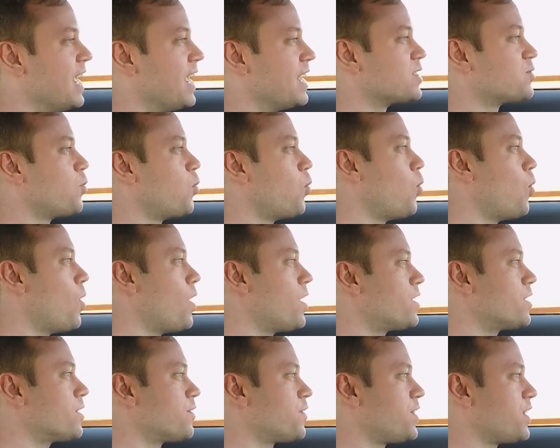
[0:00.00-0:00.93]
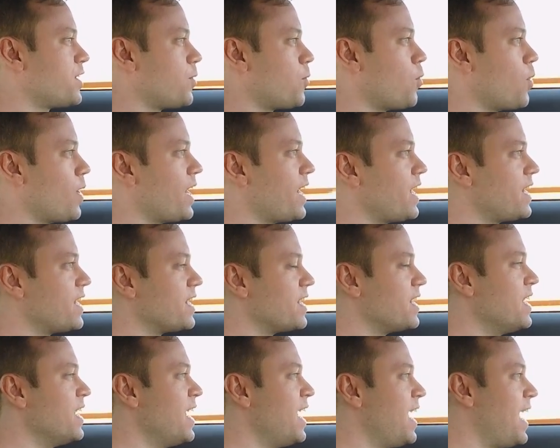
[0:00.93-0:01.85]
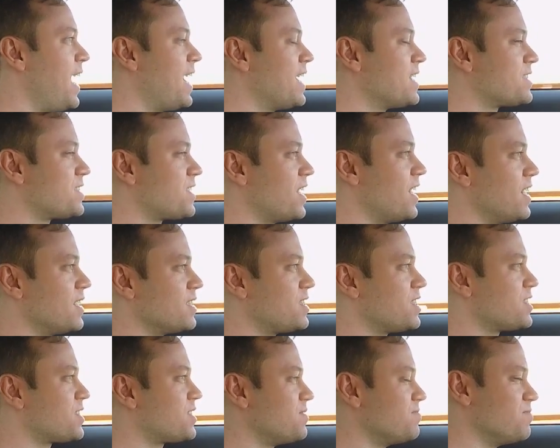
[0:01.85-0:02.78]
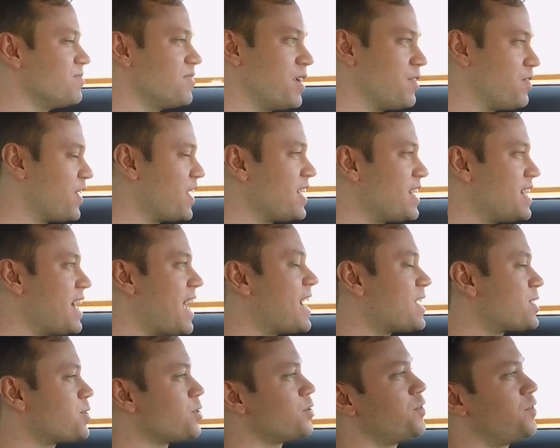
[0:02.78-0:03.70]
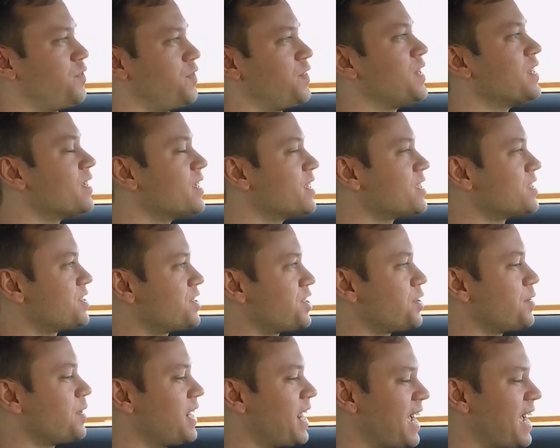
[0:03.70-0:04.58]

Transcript: is wonderfully weighted, has uh, just a very natural feeling to it.